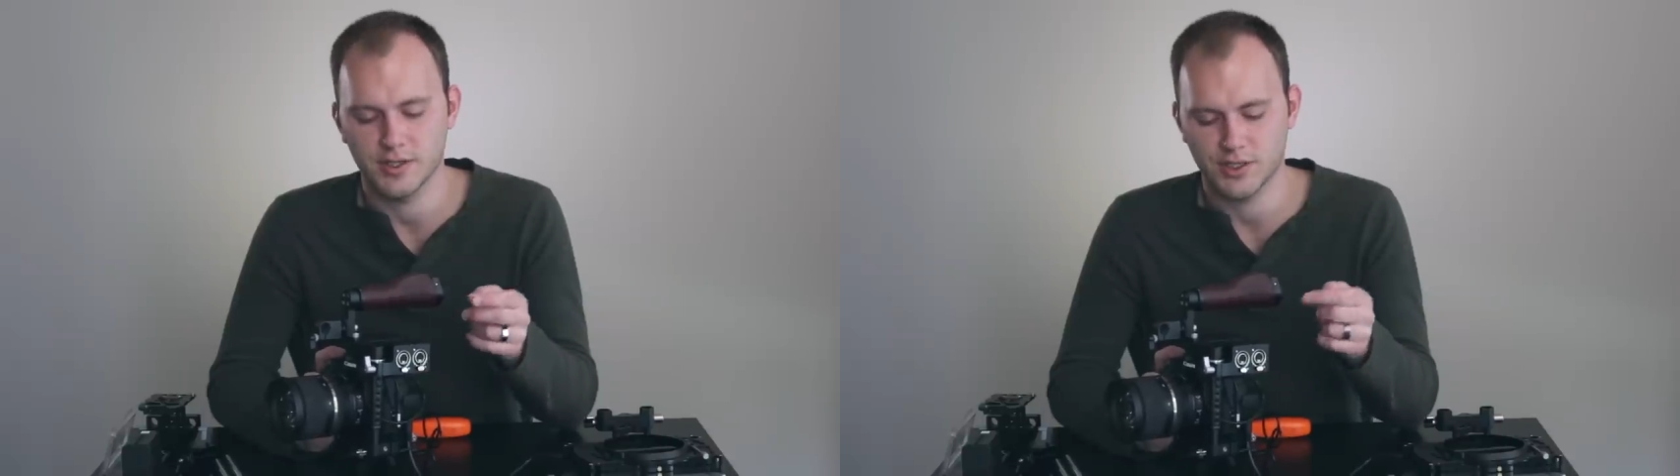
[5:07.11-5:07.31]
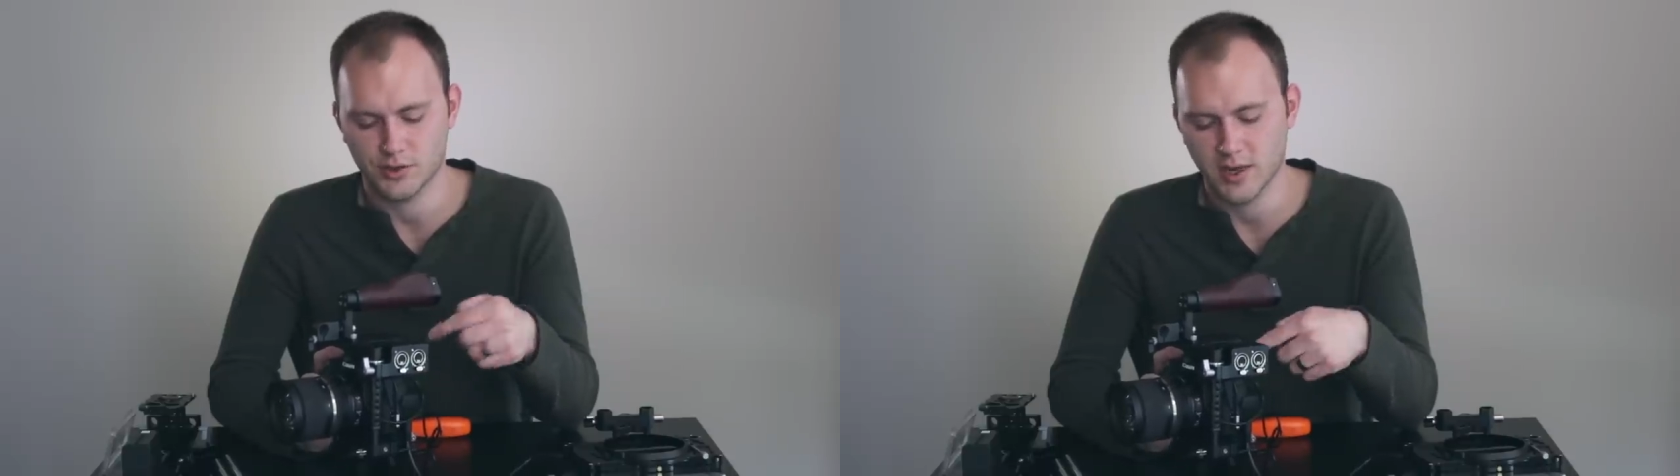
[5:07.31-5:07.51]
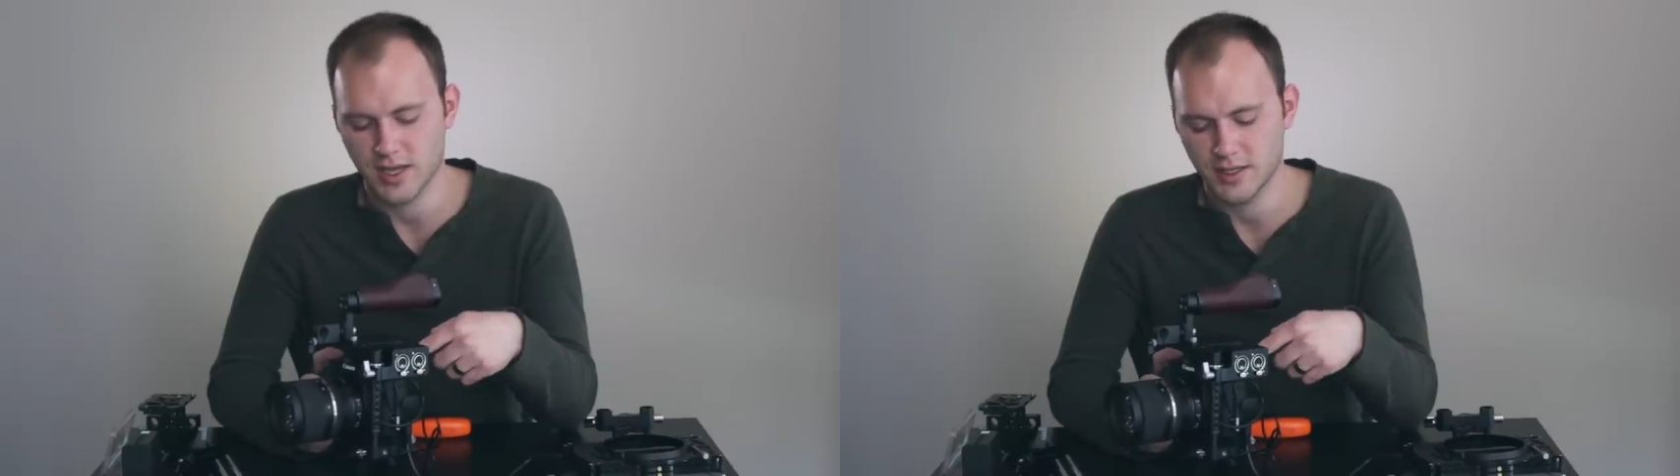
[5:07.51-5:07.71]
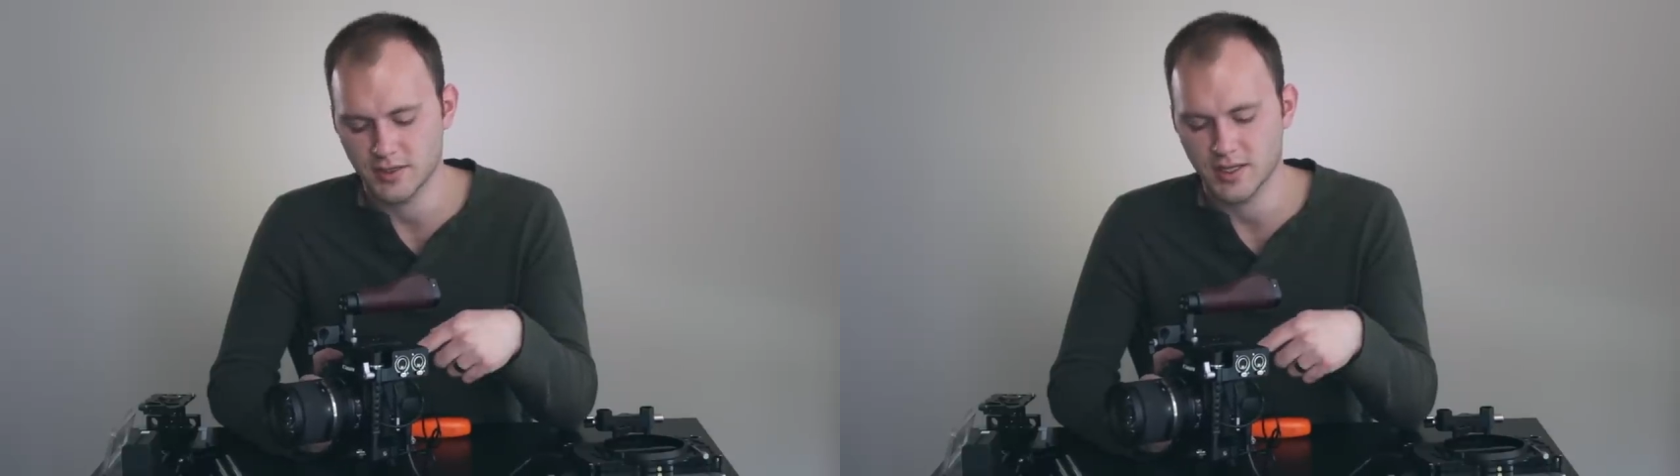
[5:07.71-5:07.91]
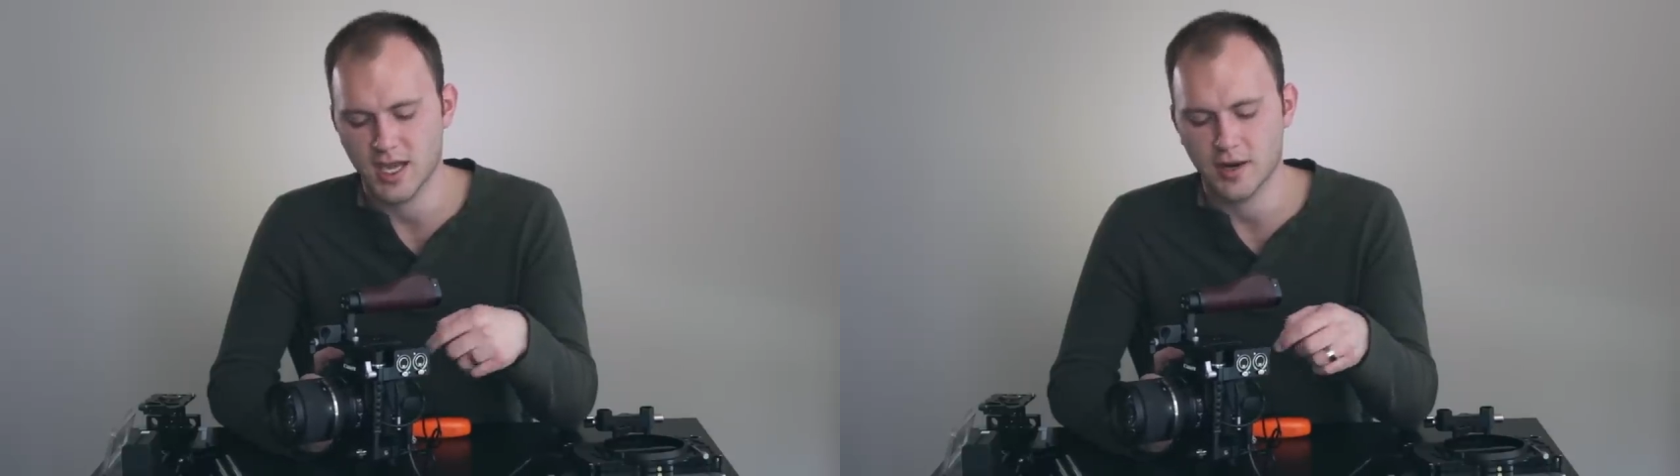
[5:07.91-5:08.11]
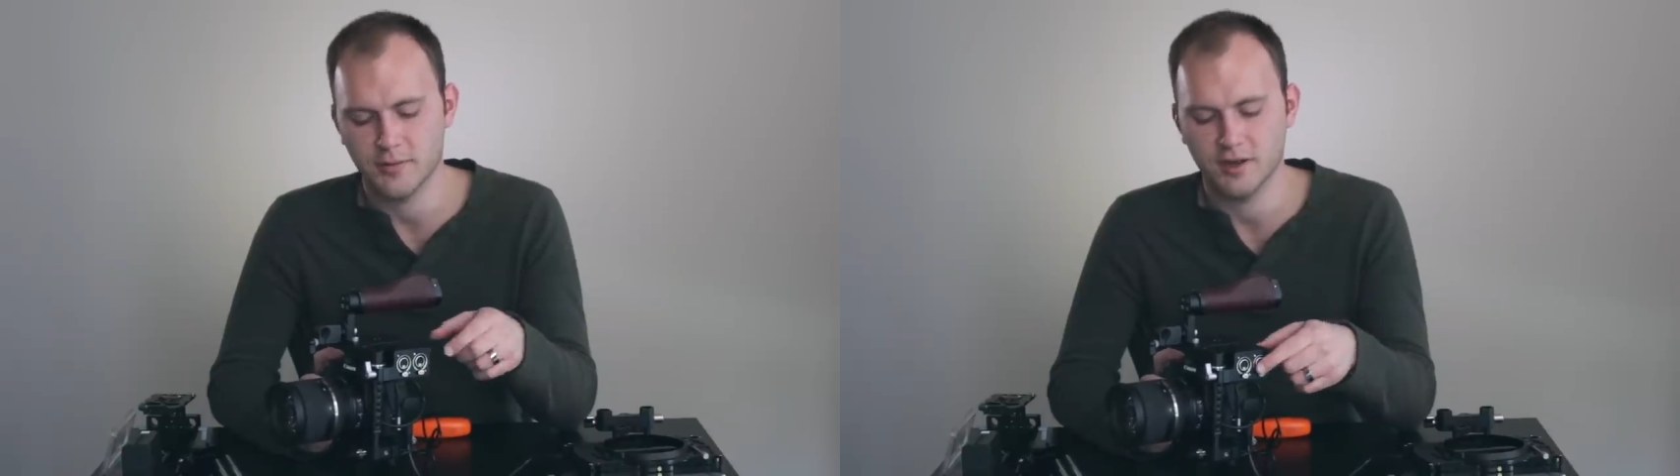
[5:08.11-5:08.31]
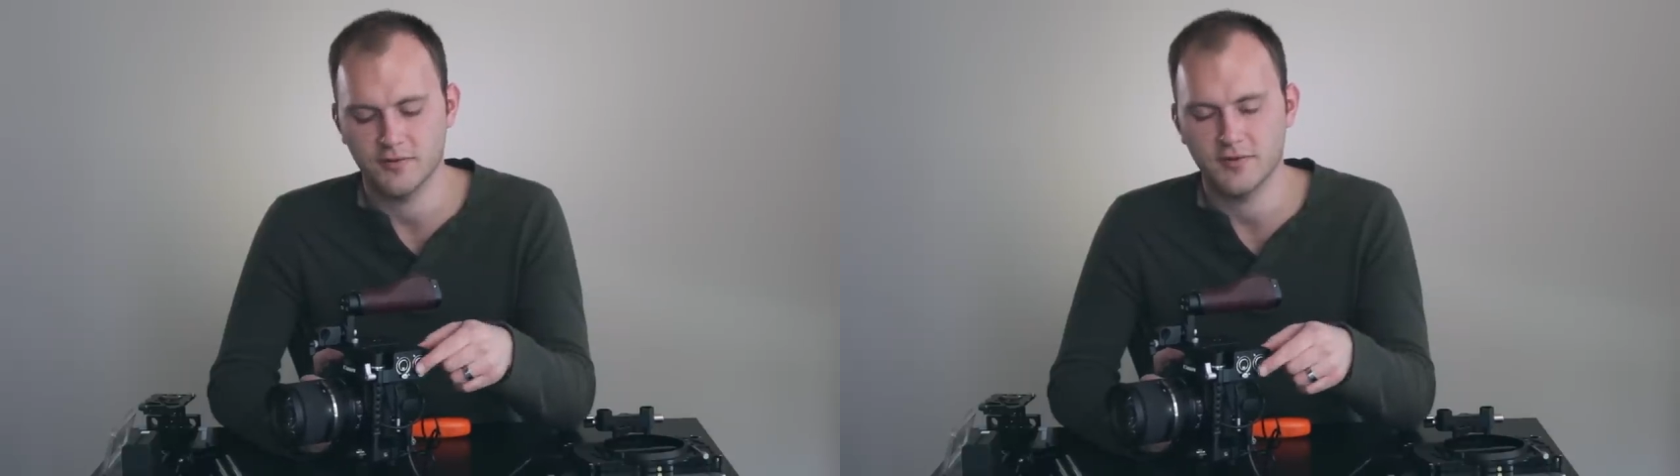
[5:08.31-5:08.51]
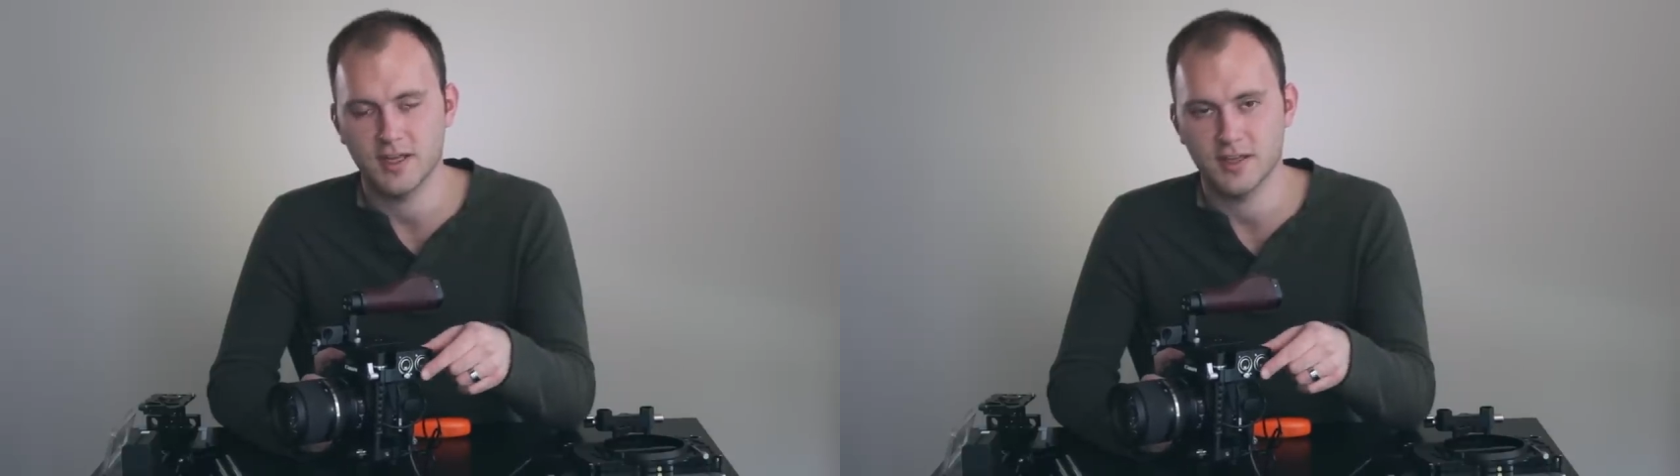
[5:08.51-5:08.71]
straight into the
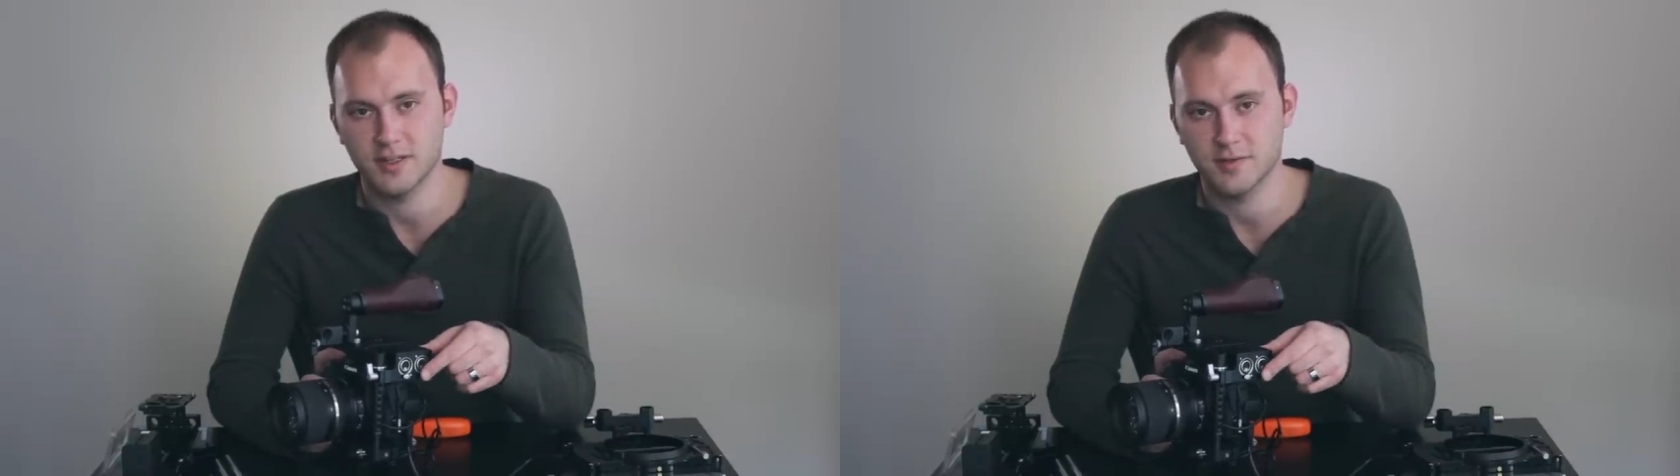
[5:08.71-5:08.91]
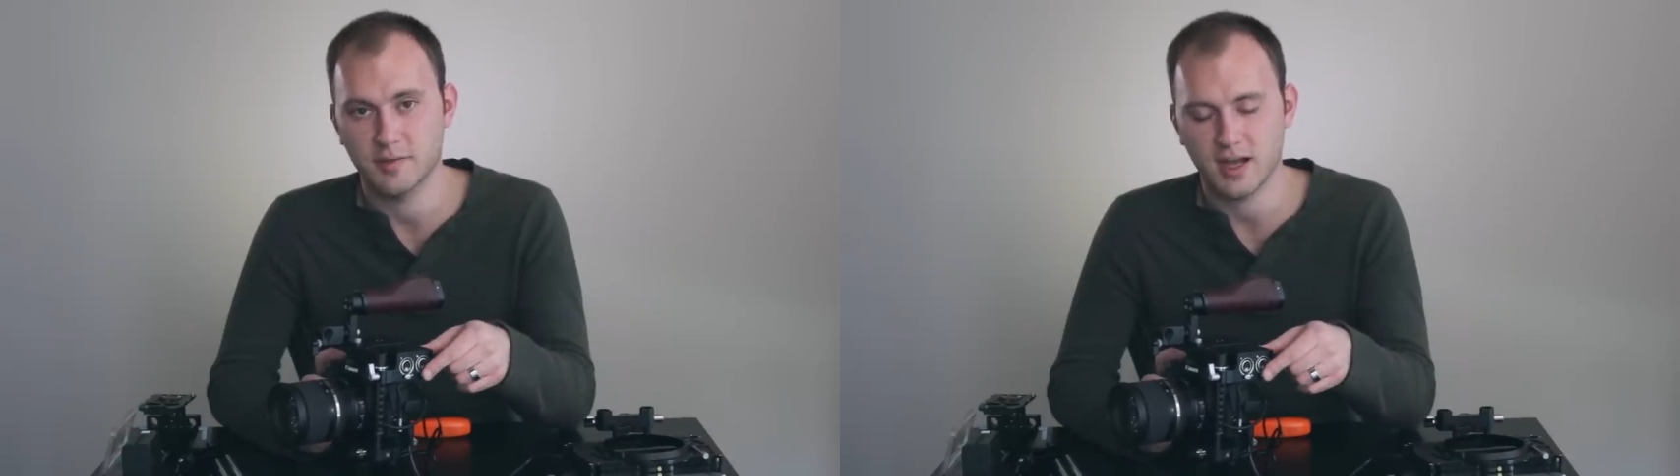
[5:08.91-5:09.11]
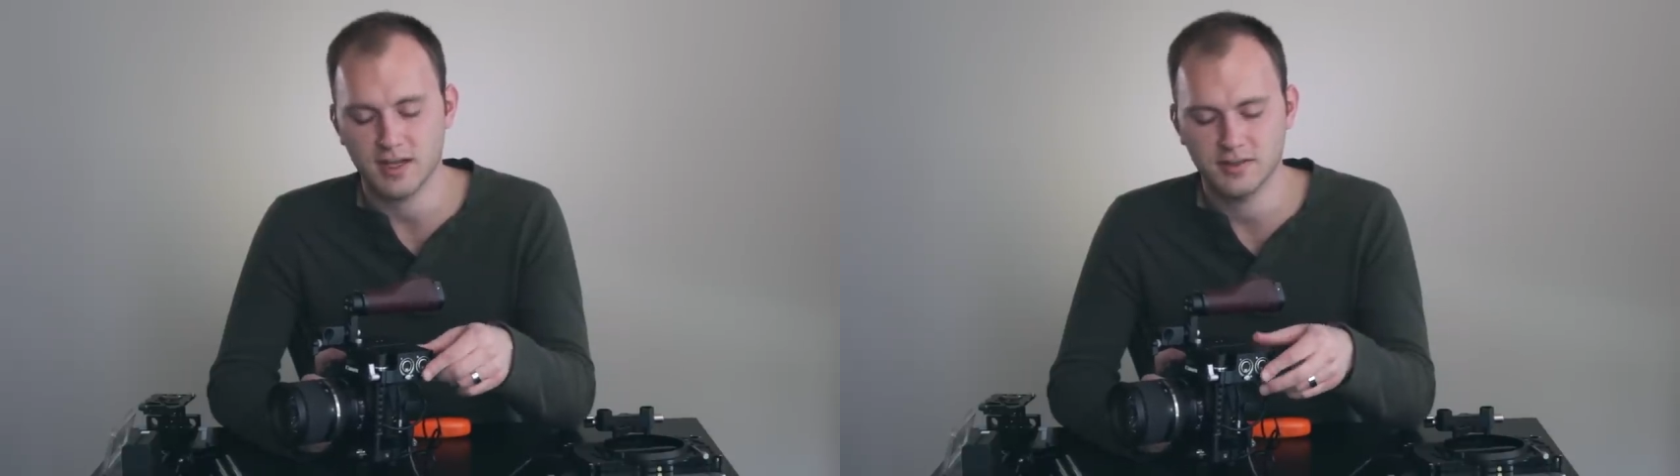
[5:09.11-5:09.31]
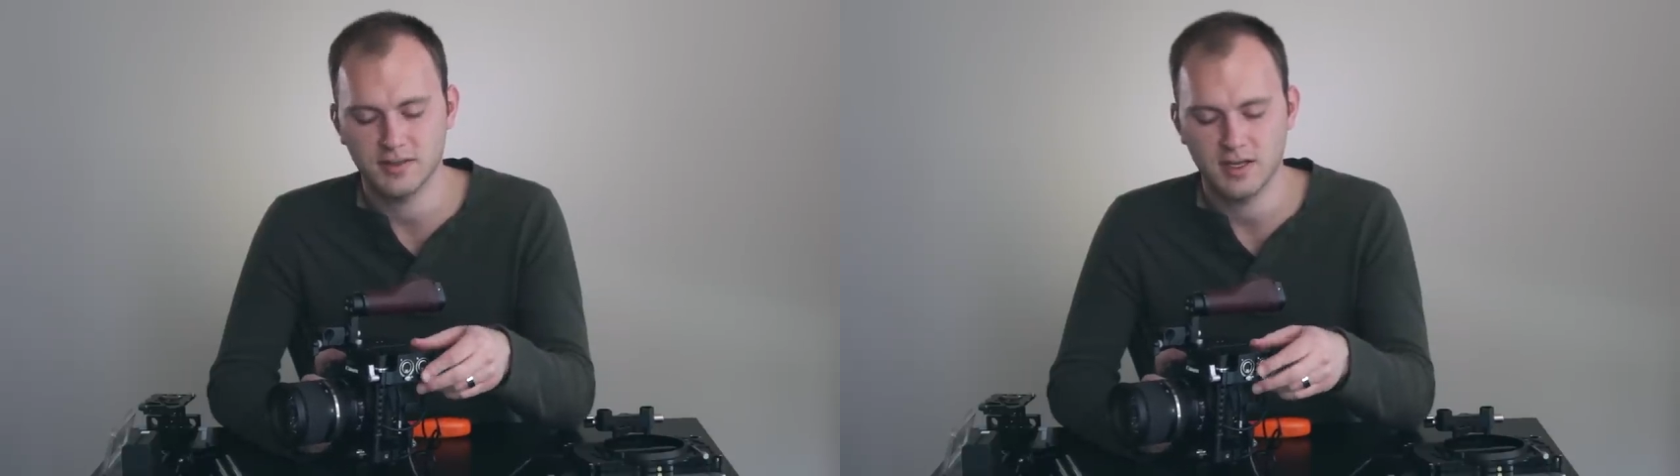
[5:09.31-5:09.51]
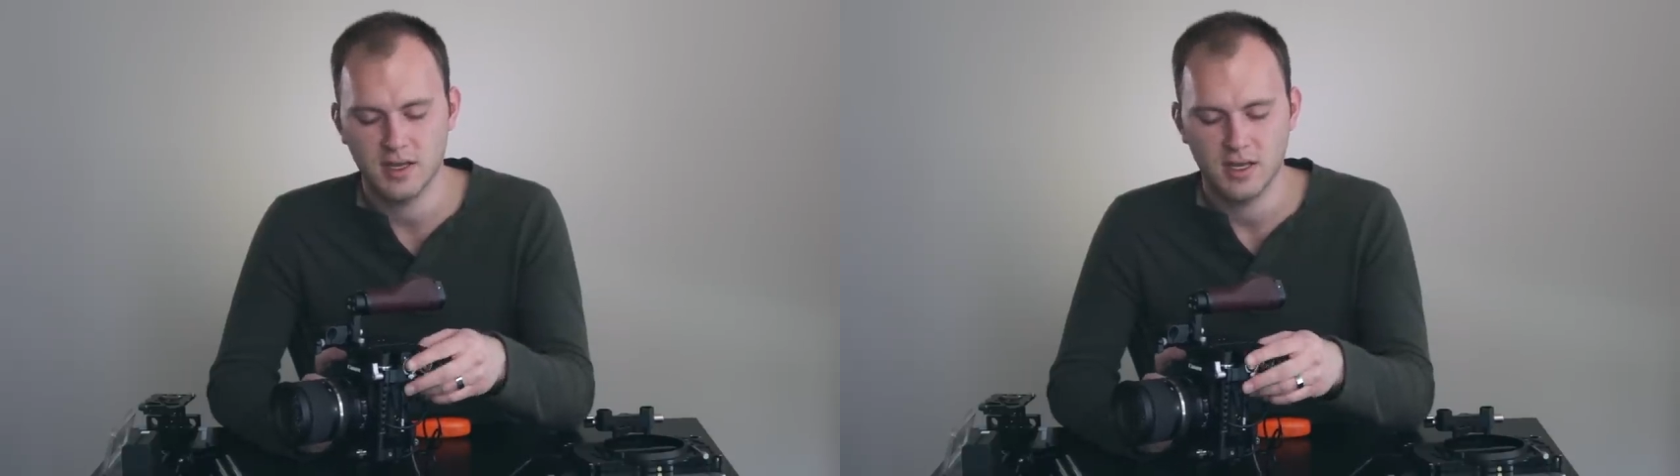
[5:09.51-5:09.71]
camera via this box.